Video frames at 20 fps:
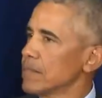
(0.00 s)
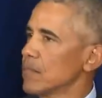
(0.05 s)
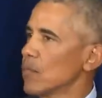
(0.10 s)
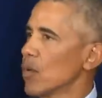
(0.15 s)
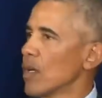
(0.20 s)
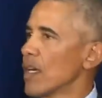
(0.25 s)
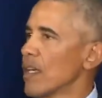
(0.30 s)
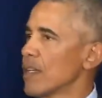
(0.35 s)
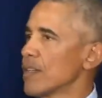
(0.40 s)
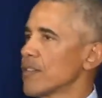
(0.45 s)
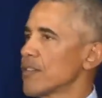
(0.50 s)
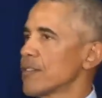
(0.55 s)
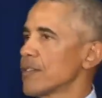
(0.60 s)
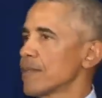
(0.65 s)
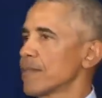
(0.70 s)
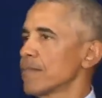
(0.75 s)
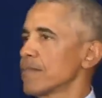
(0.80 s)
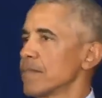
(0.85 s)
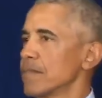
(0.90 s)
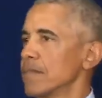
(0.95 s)
was
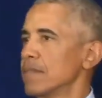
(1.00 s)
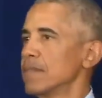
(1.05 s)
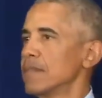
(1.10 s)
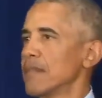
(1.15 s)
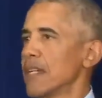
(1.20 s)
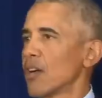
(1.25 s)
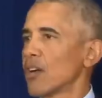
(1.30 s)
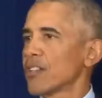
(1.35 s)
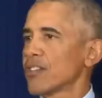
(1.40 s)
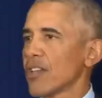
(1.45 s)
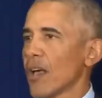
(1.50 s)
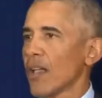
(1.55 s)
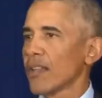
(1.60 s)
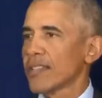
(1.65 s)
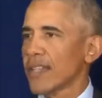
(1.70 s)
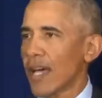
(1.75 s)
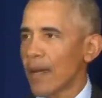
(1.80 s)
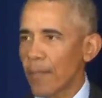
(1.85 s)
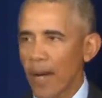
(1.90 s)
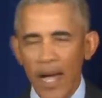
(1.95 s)
near its
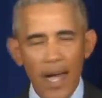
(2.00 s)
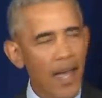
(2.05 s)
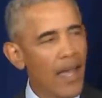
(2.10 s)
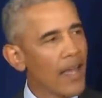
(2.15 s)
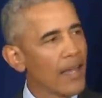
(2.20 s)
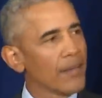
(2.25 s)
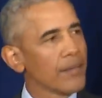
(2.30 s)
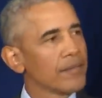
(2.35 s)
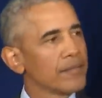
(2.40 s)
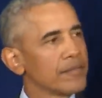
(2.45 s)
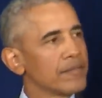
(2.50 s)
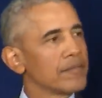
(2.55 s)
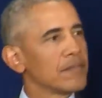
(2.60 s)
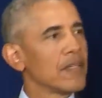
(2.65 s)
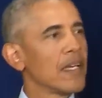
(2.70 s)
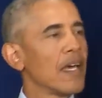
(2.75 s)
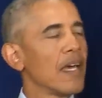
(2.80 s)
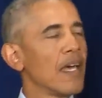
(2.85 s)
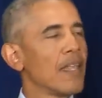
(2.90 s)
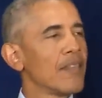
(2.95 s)
all-time high,
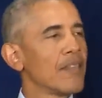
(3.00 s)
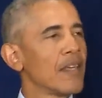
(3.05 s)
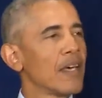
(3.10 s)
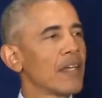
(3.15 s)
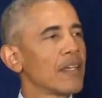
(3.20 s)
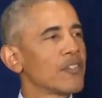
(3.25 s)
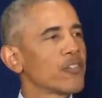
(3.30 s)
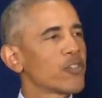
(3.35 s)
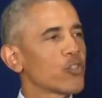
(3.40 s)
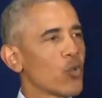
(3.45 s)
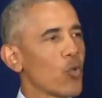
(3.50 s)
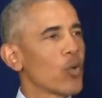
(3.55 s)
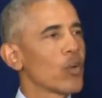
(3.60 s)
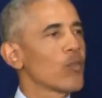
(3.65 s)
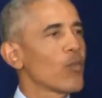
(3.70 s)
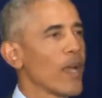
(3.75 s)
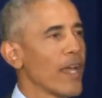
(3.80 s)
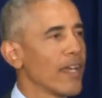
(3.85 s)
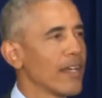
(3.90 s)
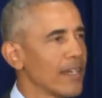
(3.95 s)
and the uninsured
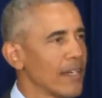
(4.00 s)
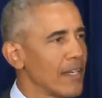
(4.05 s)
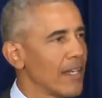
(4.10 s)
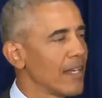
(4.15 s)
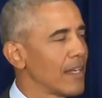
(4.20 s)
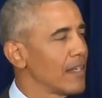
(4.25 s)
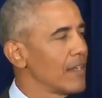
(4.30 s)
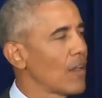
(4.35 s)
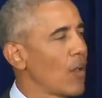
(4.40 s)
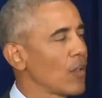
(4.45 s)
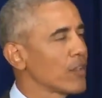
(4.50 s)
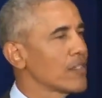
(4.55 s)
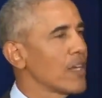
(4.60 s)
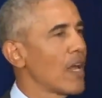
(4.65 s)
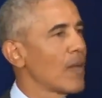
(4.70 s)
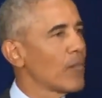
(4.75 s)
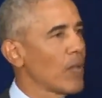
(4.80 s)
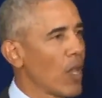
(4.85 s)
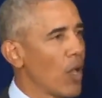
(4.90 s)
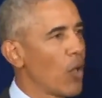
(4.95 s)
rate had hit an
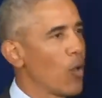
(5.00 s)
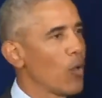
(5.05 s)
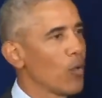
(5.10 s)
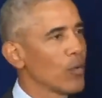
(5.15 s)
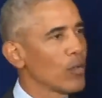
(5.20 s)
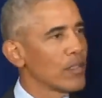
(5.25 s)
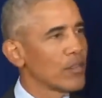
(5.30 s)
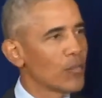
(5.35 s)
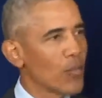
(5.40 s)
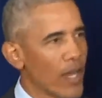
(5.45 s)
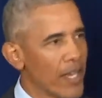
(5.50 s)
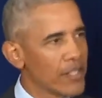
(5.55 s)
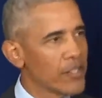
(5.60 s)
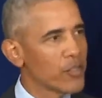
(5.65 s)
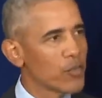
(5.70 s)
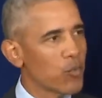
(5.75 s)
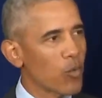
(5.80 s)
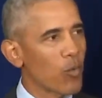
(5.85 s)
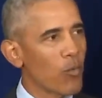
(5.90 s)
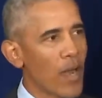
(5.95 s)
all-time low, and
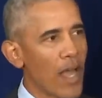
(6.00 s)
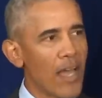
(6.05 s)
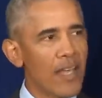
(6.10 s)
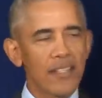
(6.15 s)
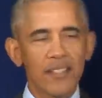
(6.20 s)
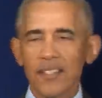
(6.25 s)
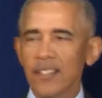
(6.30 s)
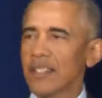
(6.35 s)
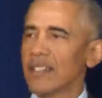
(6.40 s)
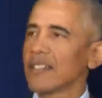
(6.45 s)
wages were rising,